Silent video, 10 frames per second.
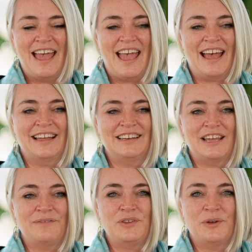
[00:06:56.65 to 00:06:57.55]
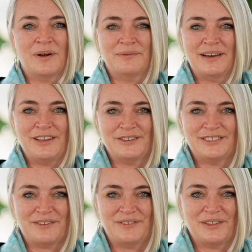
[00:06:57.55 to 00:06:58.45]
And if you are running
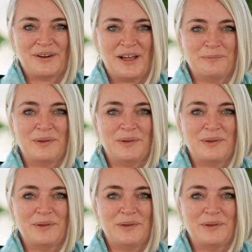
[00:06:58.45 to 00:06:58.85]
yourself into the ground,